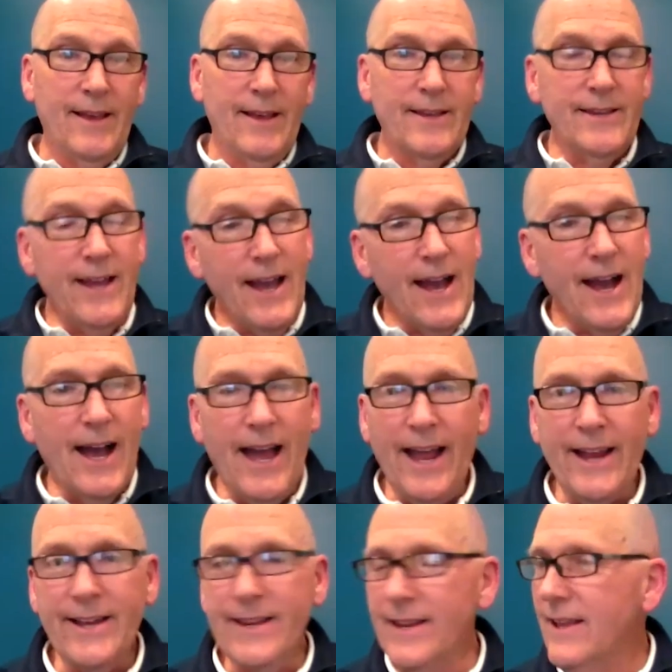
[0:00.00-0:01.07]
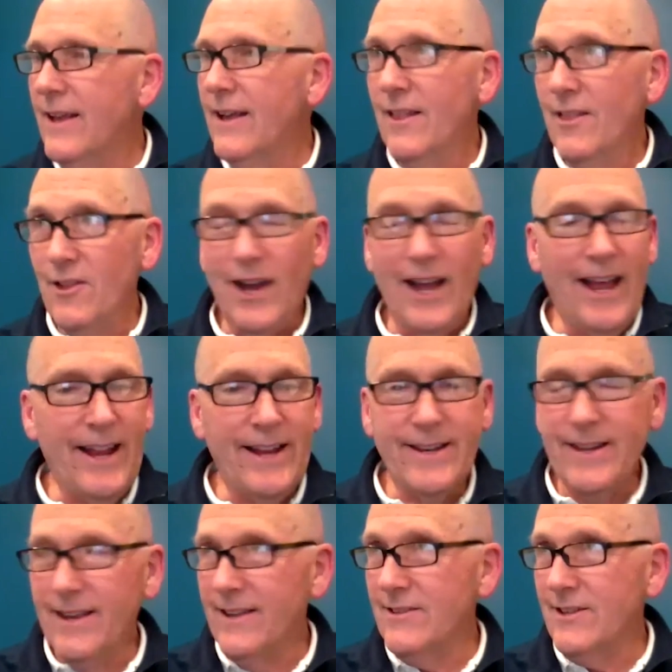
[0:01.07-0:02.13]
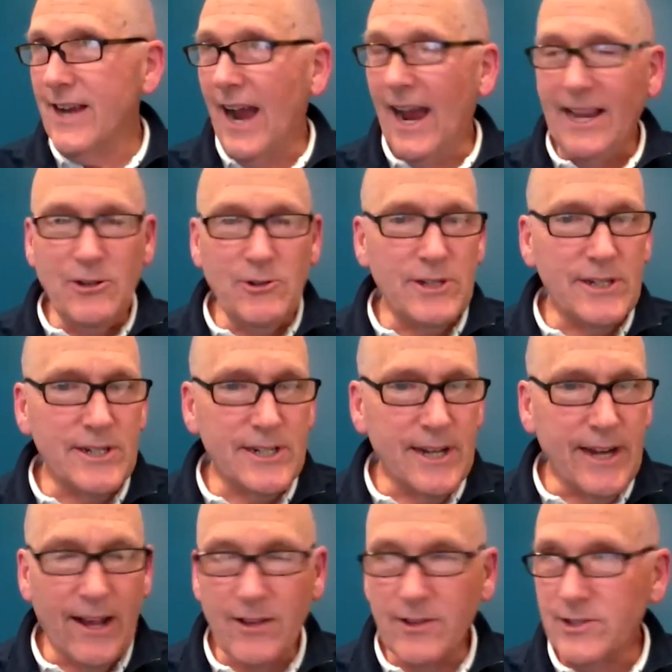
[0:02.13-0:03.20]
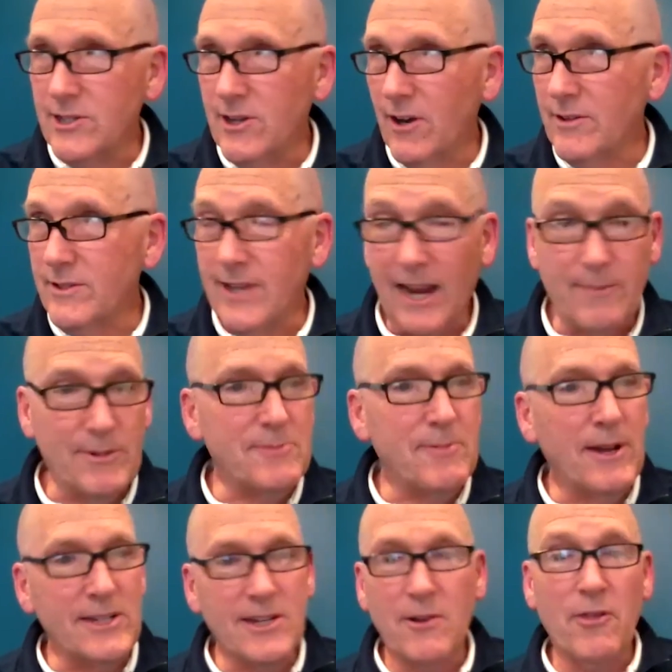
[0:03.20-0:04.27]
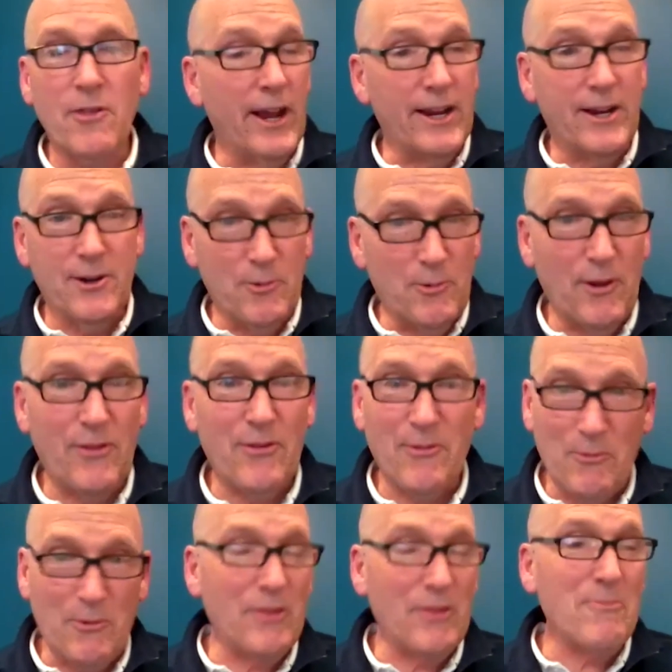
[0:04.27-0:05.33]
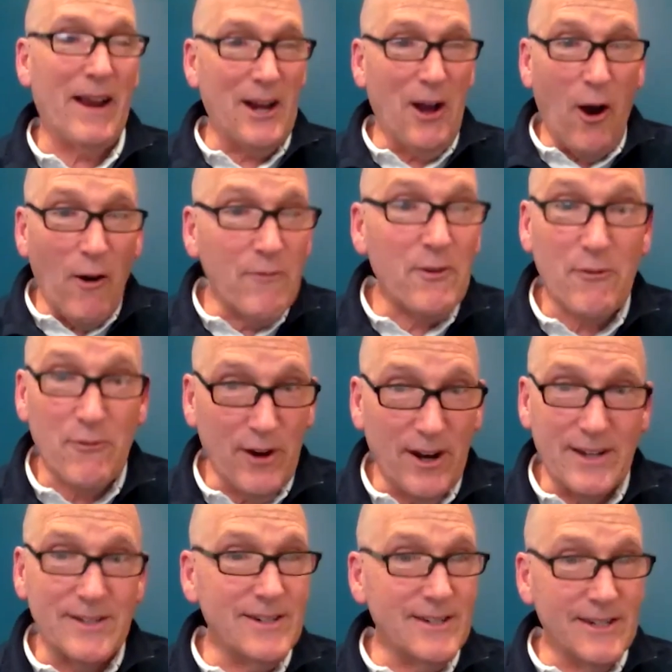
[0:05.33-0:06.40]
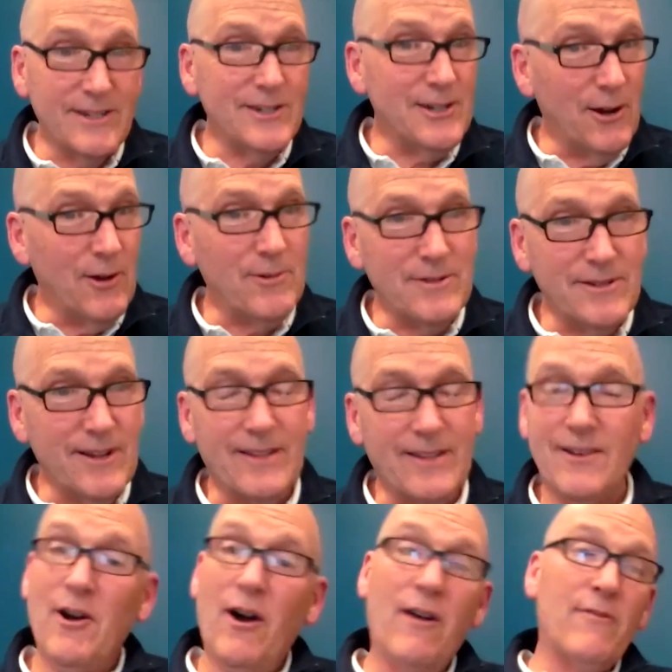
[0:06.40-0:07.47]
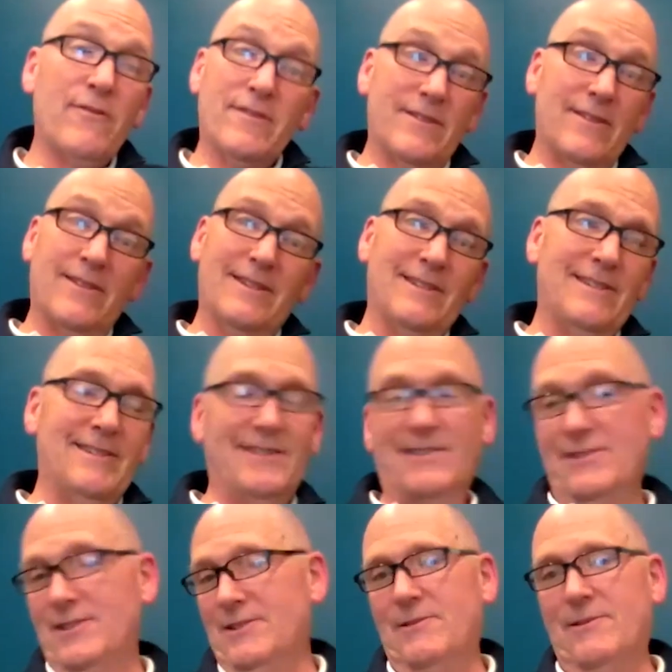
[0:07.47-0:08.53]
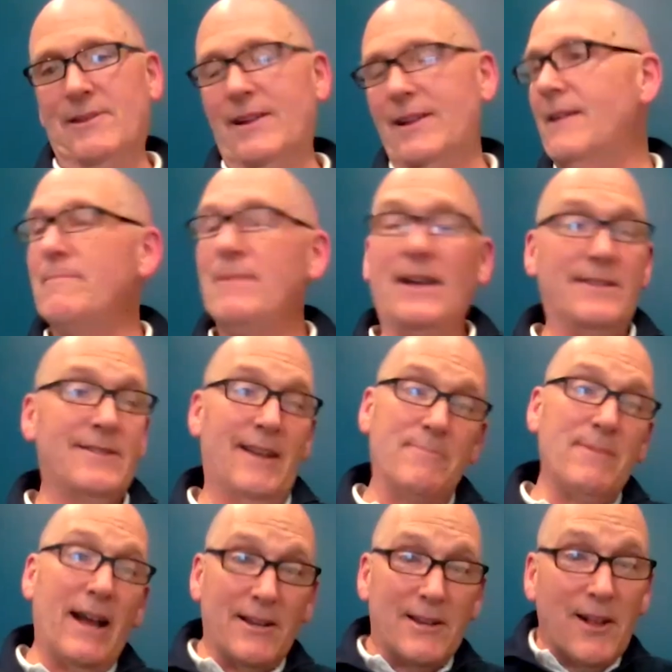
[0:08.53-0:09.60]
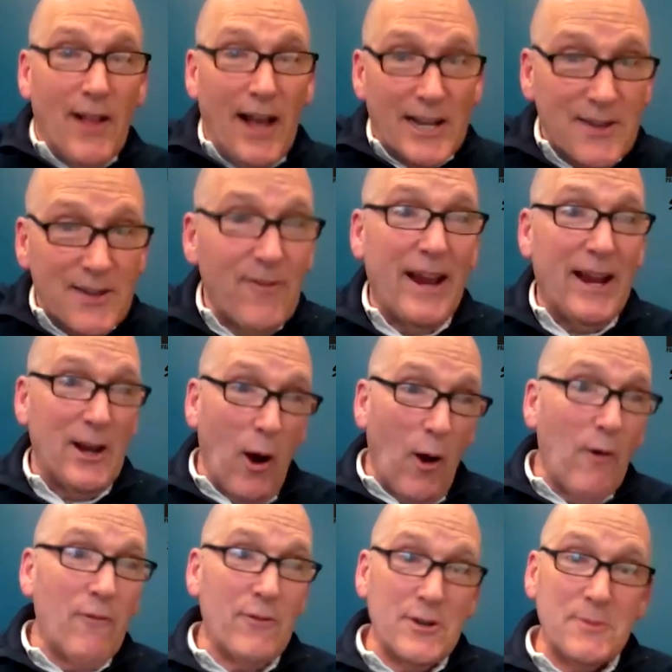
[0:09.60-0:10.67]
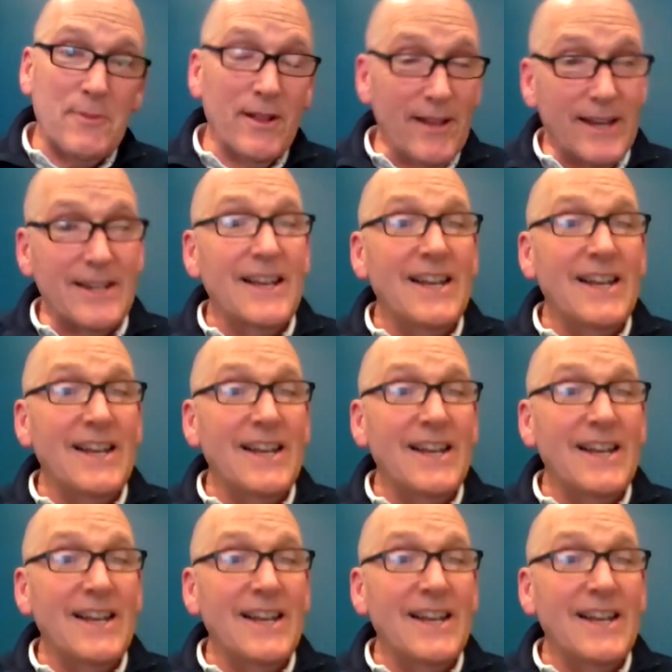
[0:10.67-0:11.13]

Yeah. And look, I use this analogy all the time, especially with my golfer friends, because, you know, it's like the golf, it's just, I'm not classifying golfers, but like